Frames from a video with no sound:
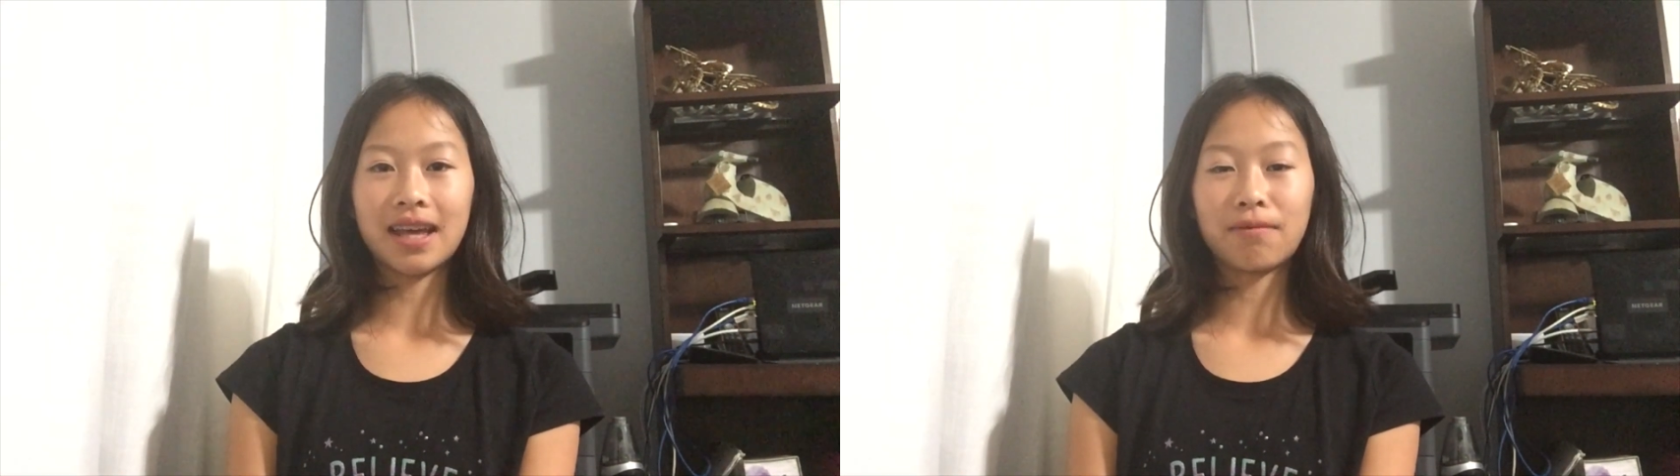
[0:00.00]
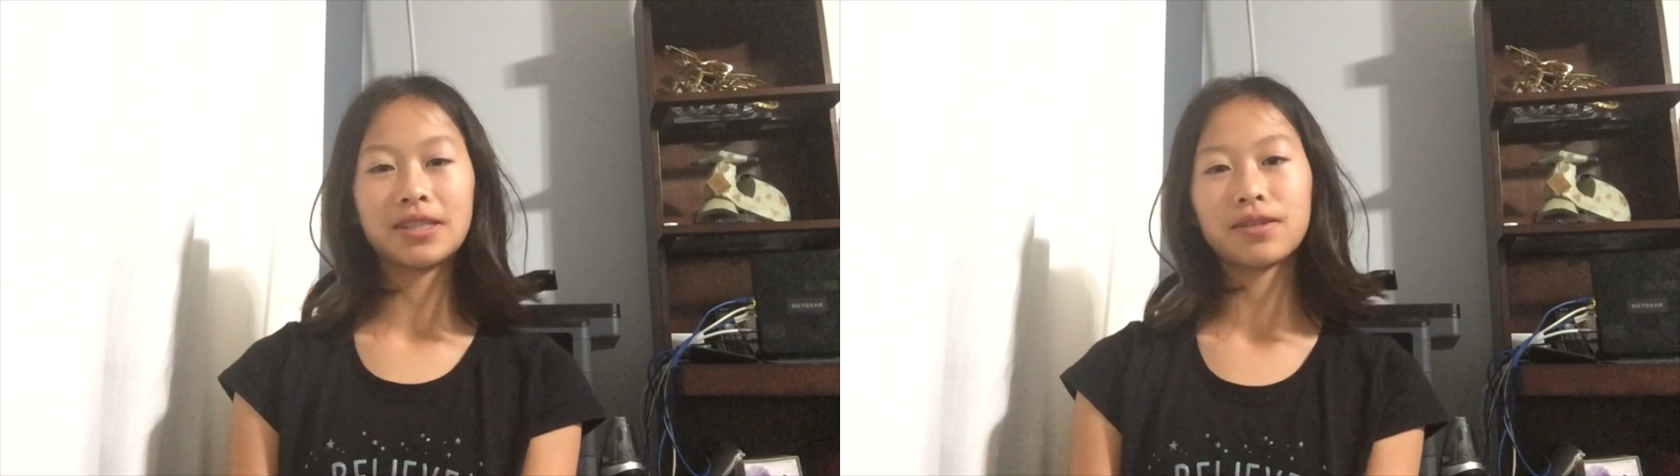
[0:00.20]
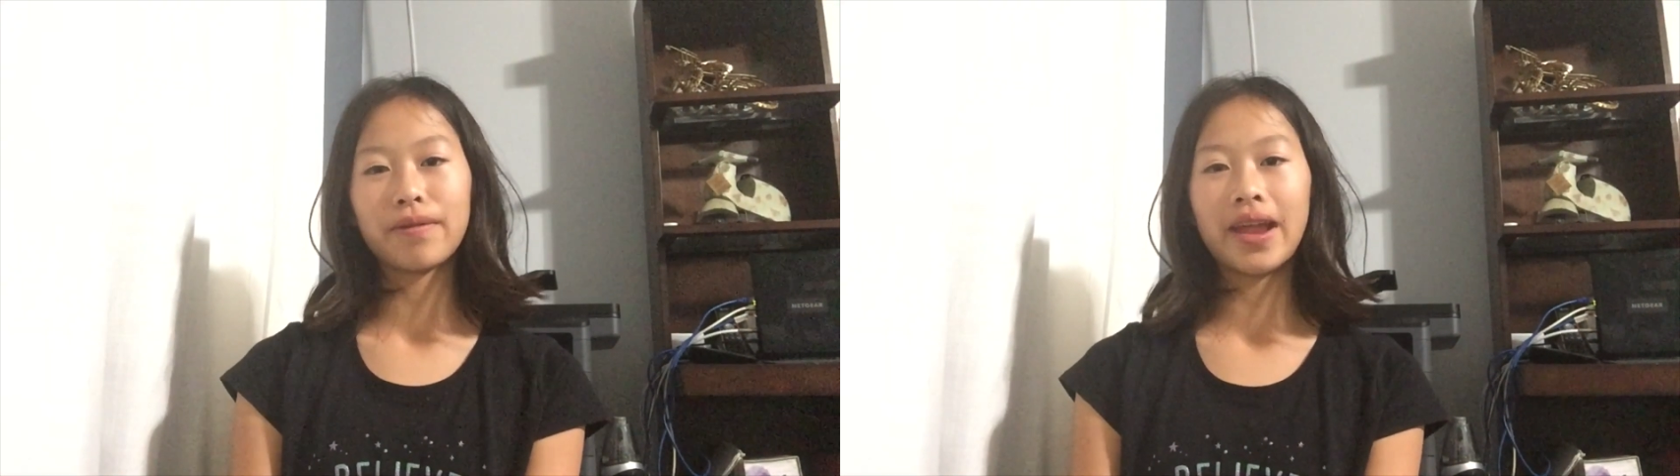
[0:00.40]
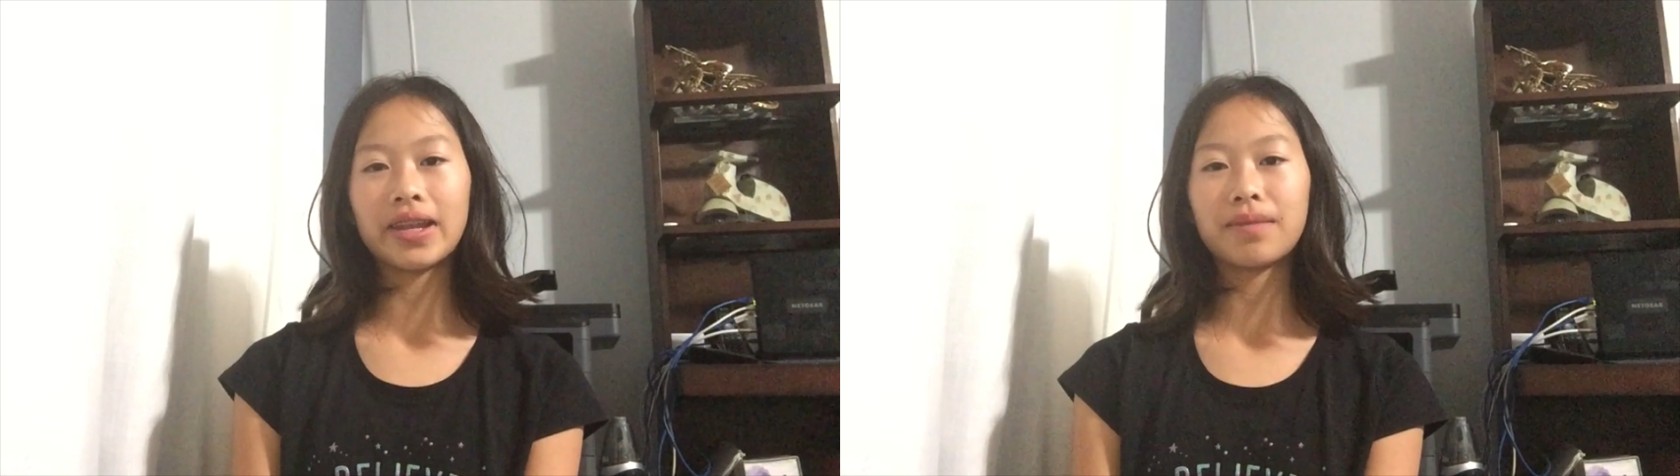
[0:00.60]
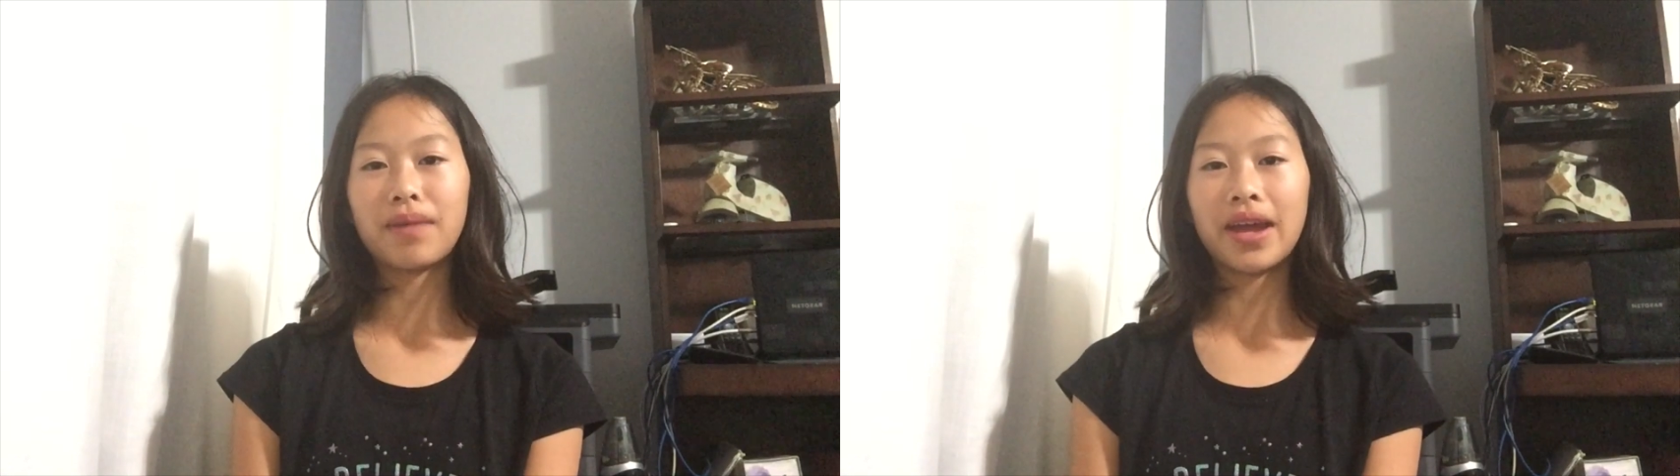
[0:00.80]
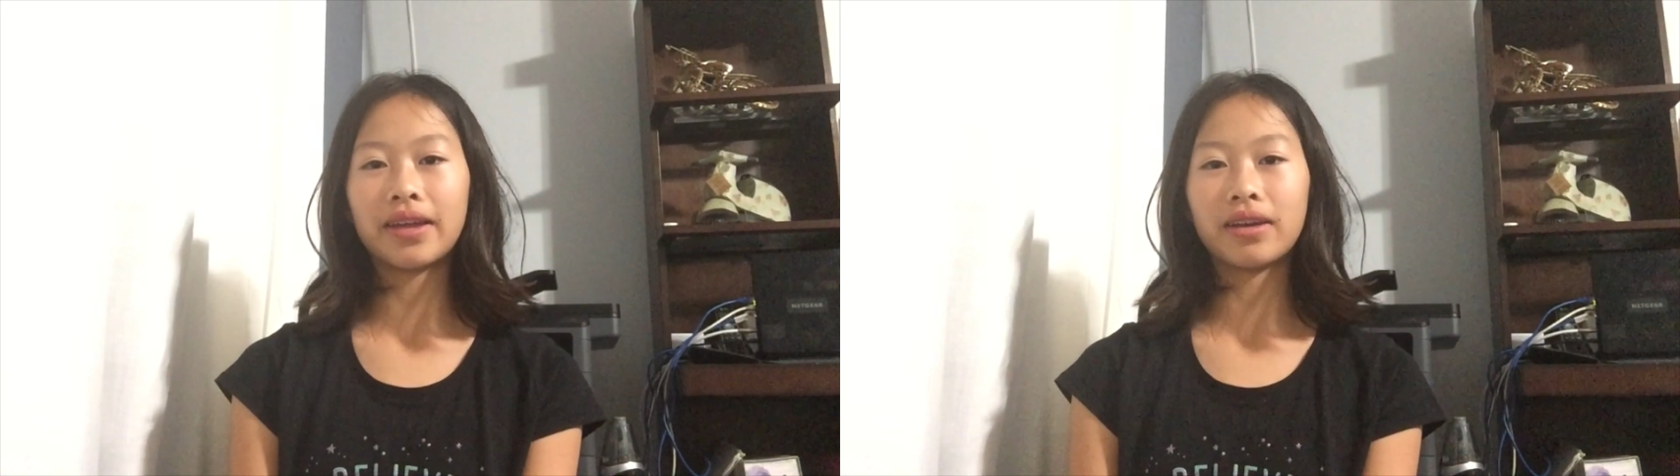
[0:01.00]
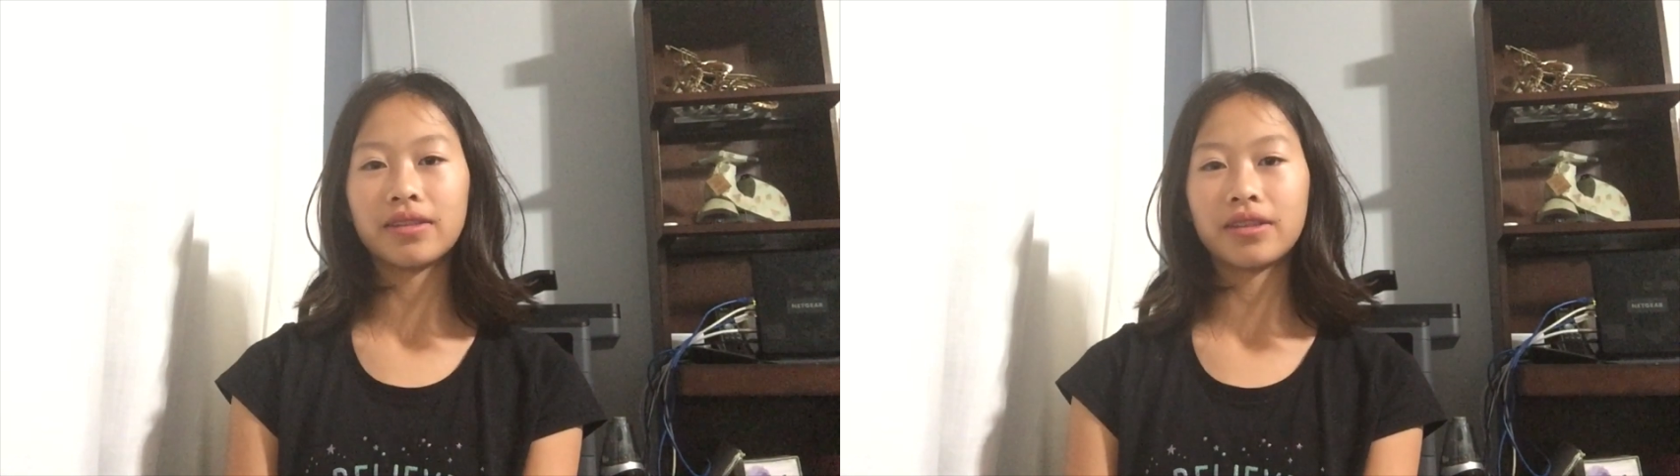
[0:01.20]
that was surrounded by